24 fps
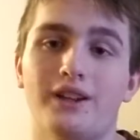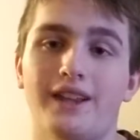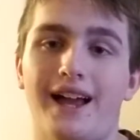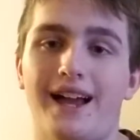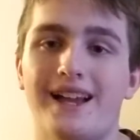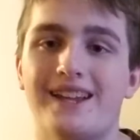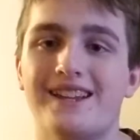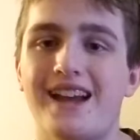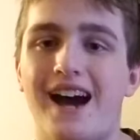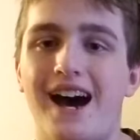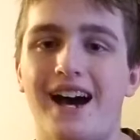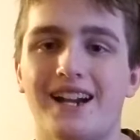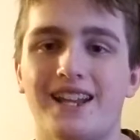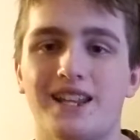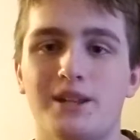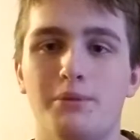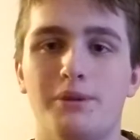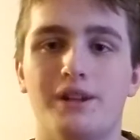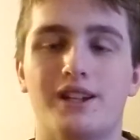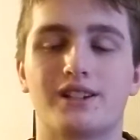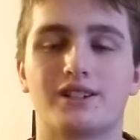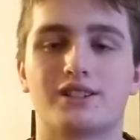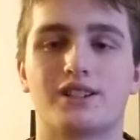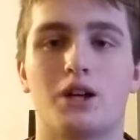I got it
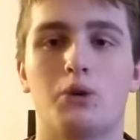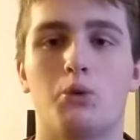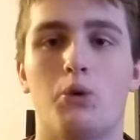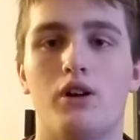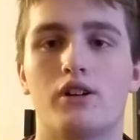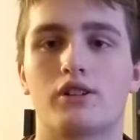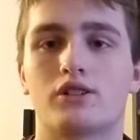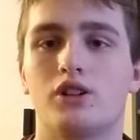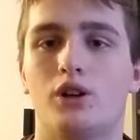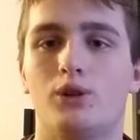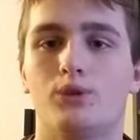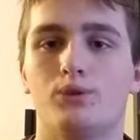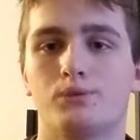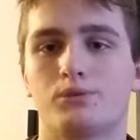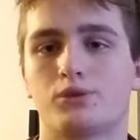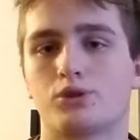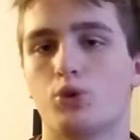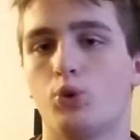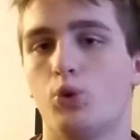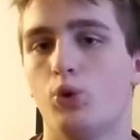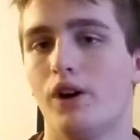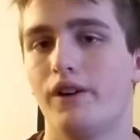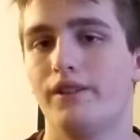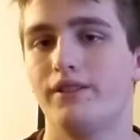because I walked home from
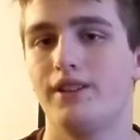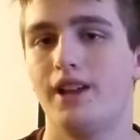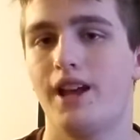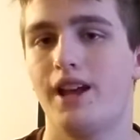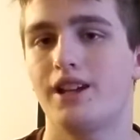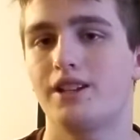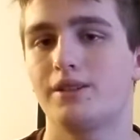school every day